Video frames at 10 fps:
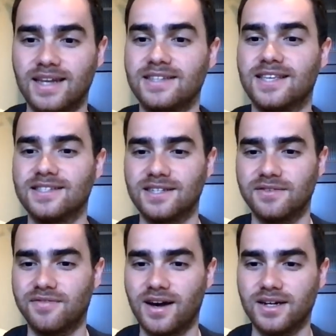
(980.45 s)
any
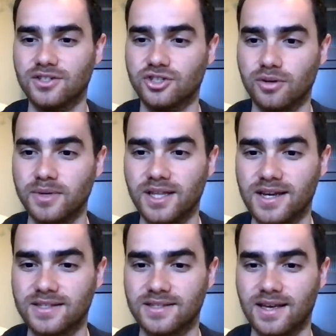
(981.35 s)
sensitive file, show me this.